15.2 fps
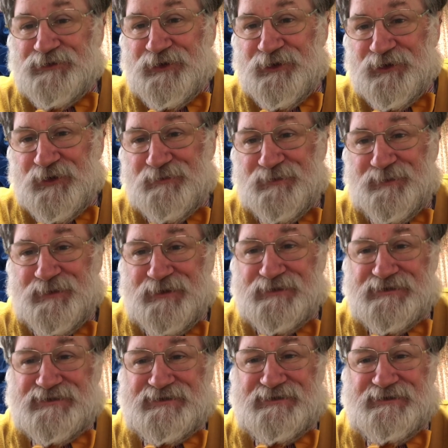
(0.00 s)
honourable,
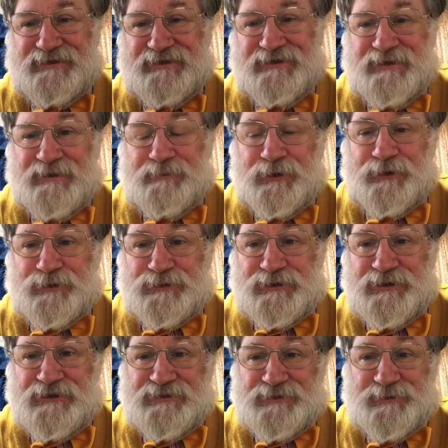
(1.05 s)
because
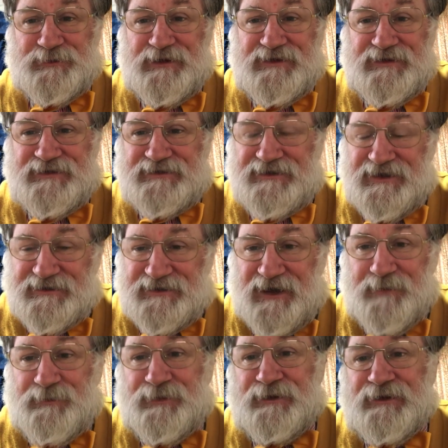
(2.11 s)
Prigozhin has already set
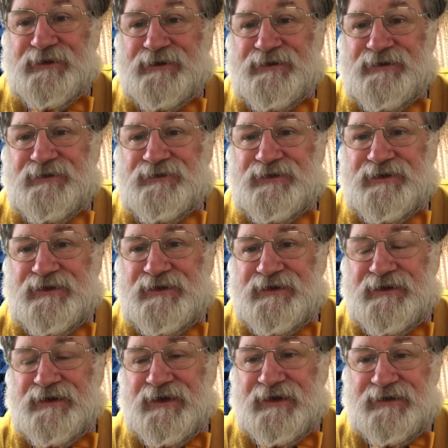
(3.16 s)
up
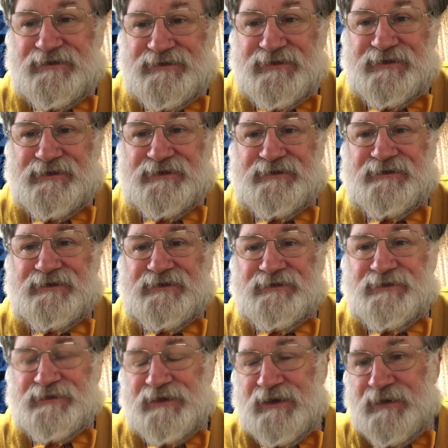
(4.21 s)
the idea
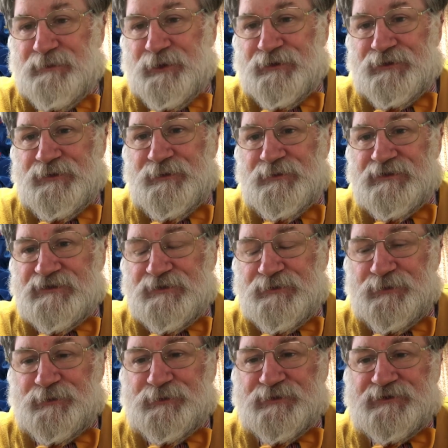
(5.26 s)
that anybody who is
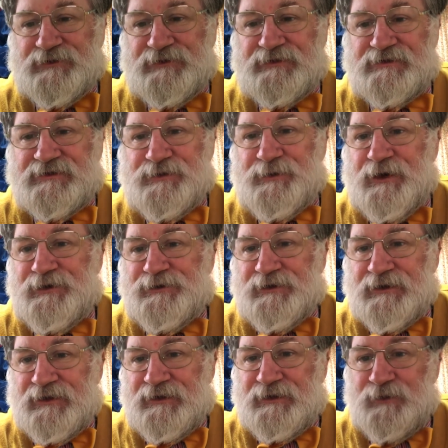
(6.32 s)
caught
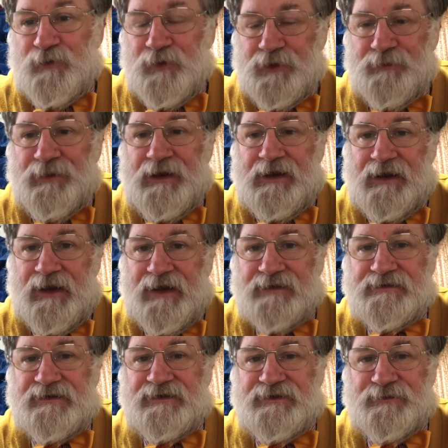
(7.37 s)
surrendering will be
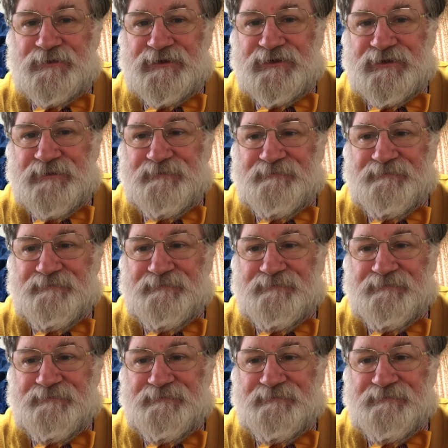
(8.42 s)
executed.